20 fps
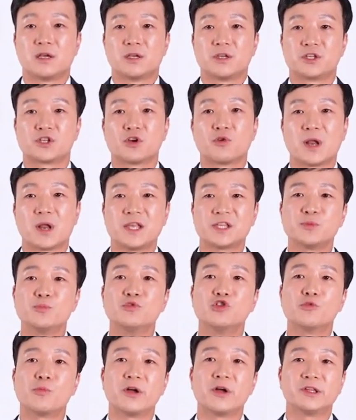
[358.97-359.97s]
So let's
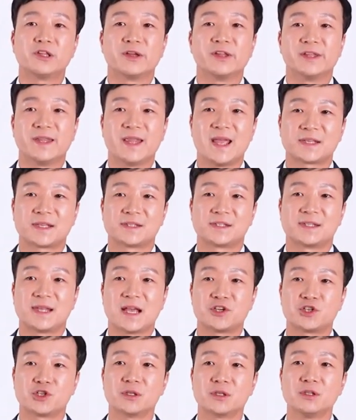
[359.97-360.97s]
move on to the next
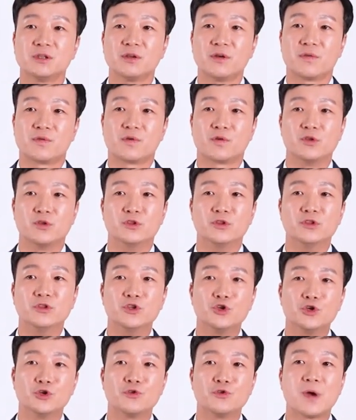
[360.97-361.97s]
session for
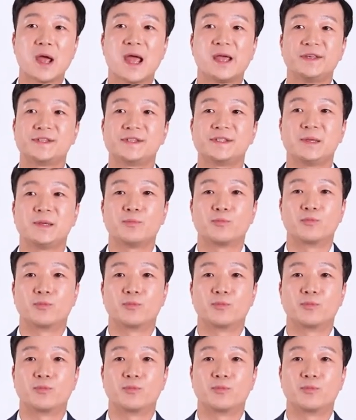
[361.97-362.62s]
new AC